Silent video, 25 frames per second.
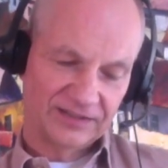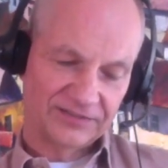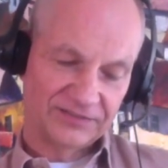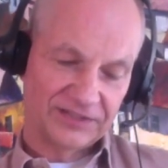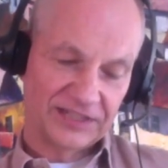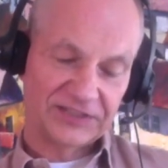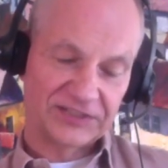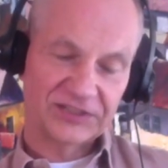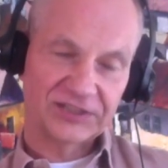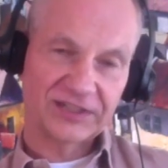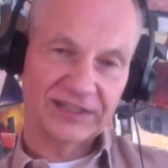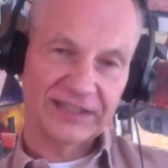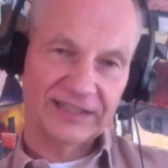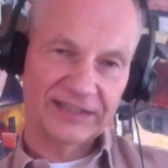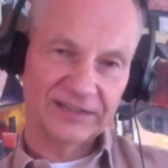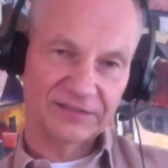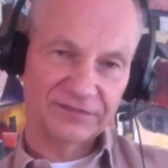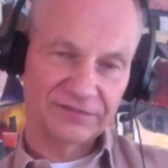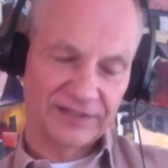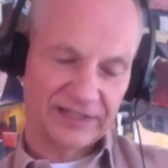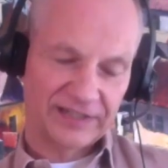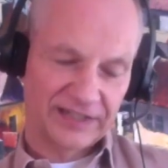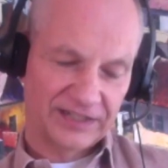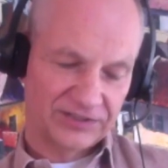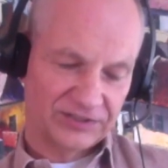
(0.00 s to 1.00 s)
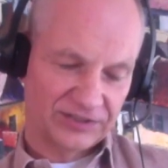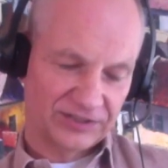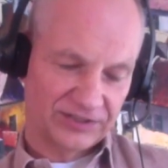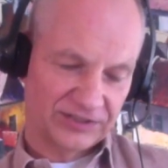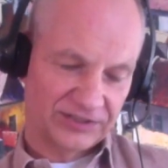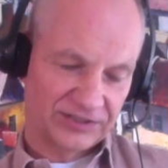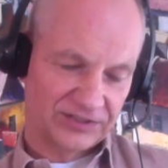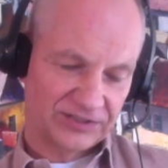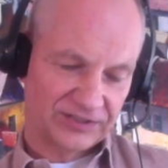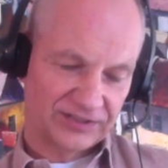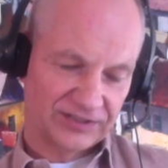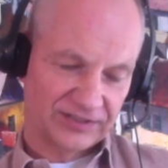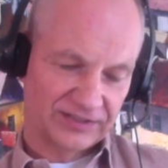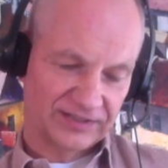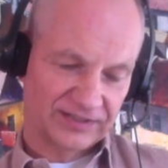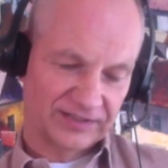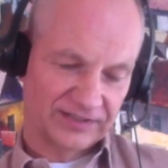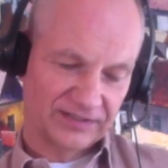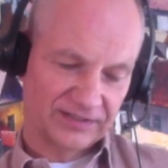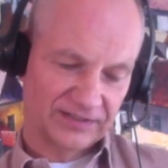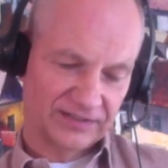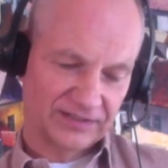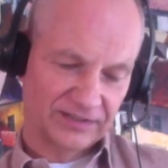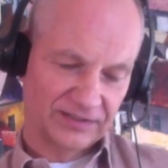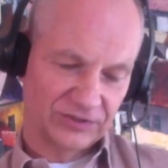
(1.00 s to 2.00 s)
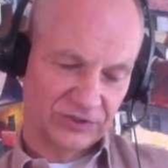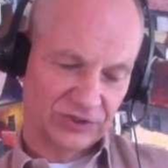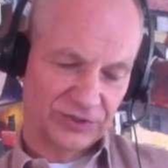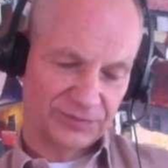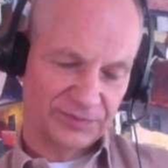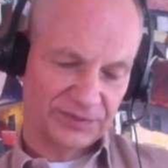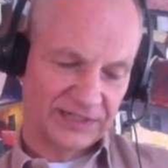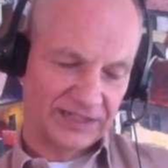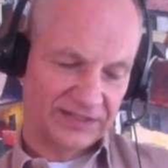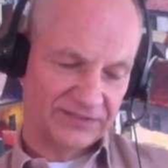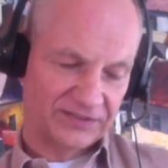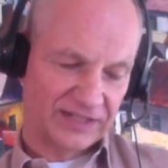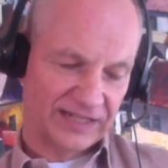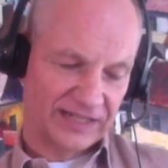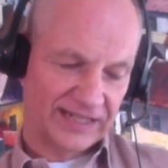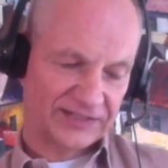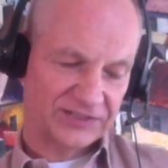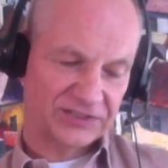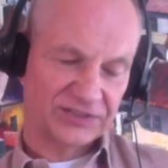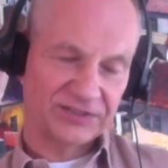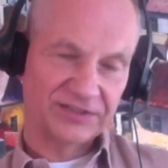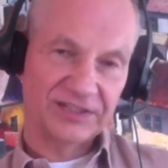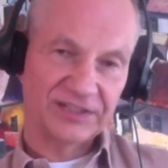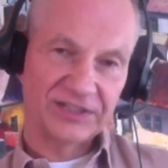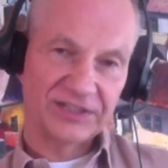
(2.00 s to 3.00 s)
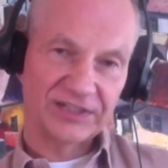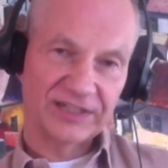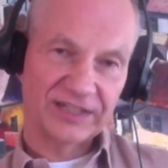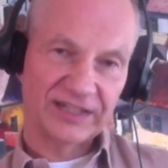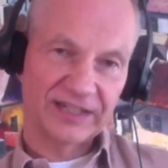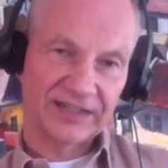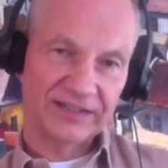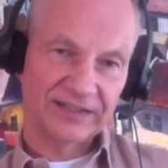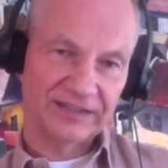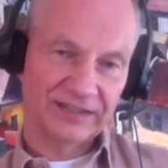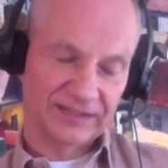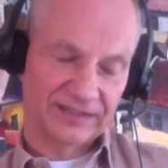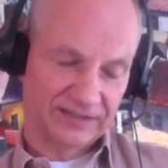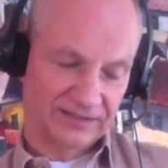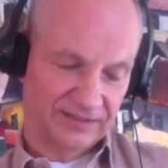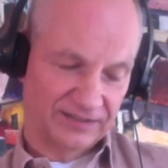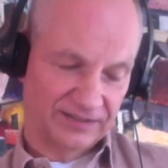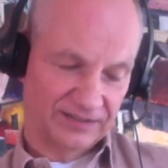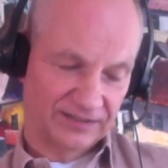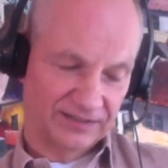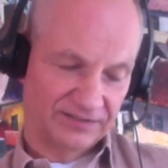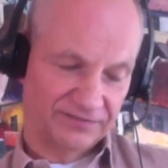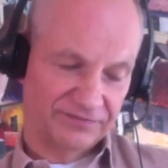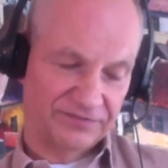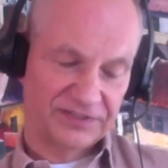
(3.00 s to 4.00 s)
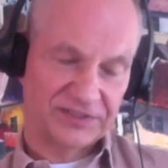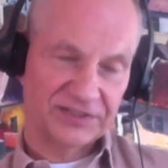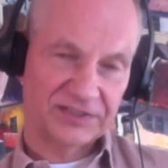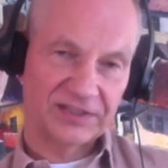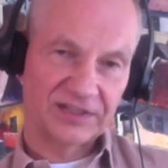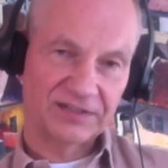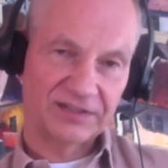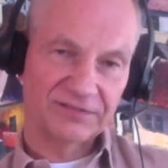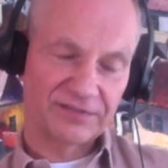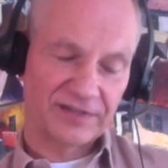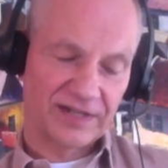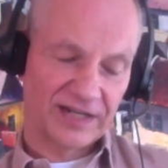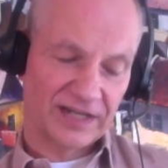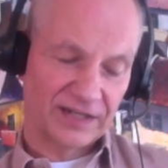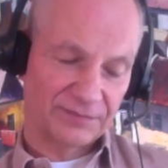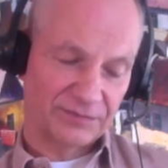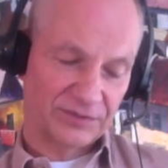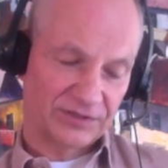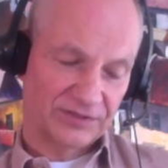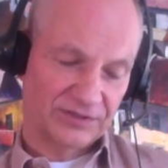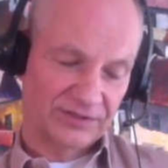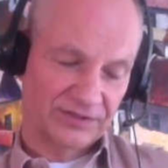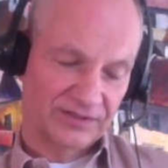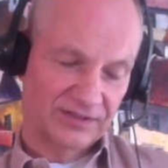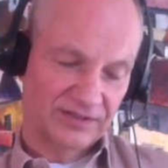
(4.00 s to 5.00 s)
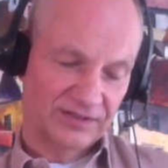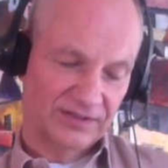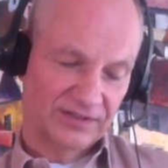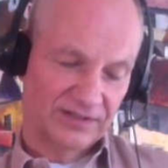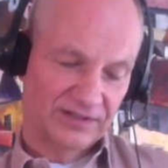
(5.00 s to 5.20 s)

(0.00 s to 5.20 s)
digital interfaces and urban interaction design in the physical environment,